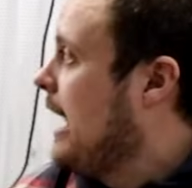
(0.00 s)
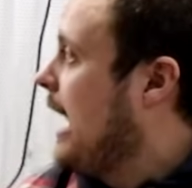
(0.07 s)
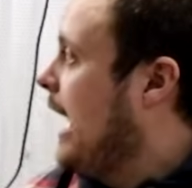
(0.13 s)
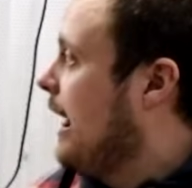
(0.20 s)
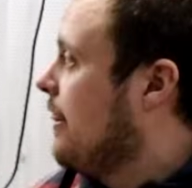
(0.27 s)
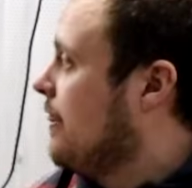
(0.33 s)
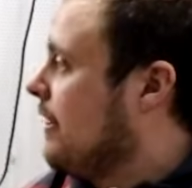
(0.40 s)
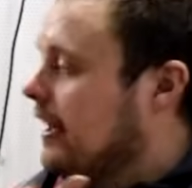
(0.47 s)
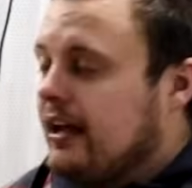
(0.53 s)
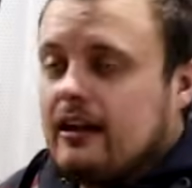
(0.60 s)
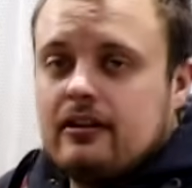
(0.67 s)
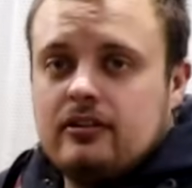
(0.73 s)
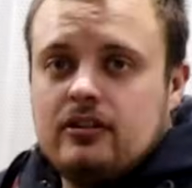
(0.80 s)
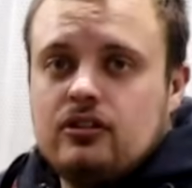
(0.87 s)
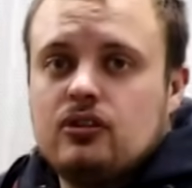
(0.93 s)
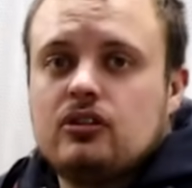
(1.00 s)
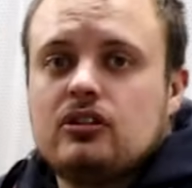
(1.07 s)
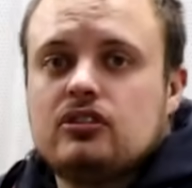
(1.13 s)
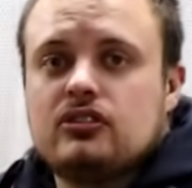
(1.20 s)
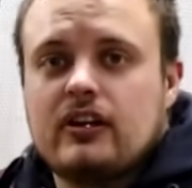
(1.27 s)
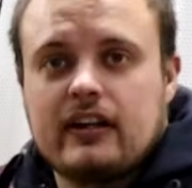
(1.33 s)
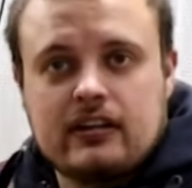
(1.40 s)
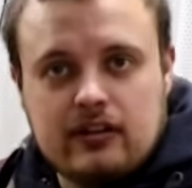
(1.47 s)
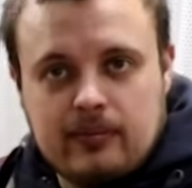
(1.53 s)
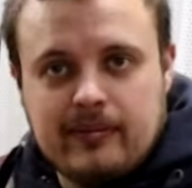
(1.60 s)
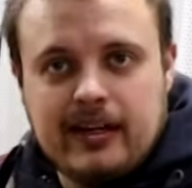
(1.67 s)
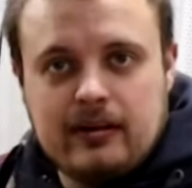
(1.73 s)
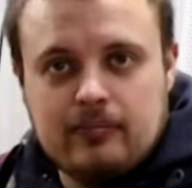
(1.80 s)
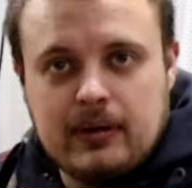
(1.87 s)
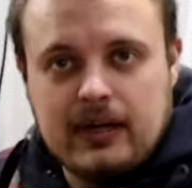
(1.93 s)
and then you can check your
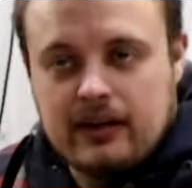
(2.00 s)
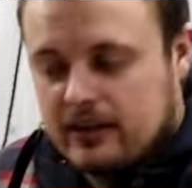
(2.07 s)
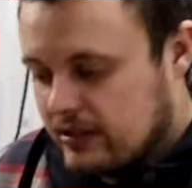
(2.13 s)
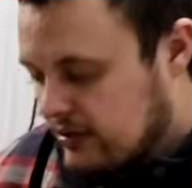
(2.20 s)
main bearing